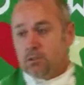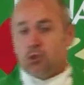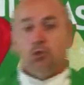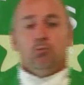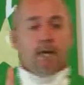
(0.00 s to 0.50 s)

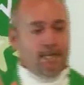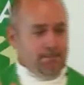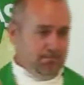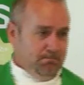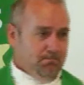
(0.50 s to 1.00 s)
Two men,
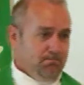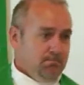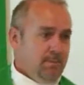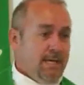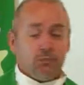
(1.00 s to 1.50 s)

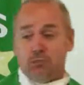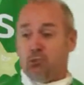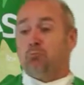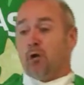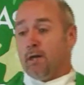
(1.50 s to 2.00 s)
actually
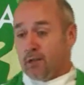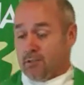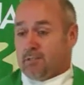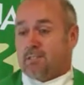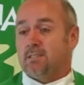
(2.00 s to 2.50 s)
two
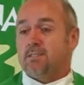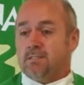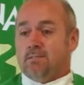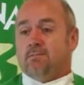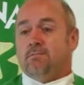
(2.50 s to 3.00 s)

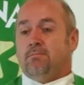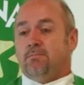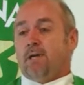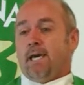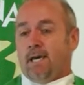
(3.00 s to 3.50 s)
brothers,
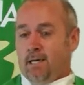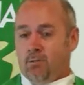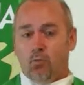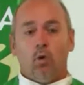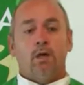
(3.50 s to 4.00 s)

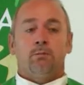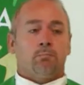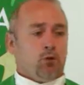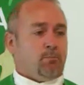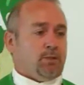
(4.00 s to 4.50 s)
had one
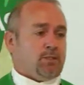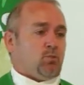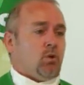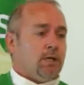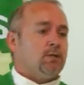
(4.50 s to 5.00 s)
purpose,
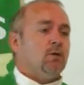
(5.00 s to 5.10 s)
one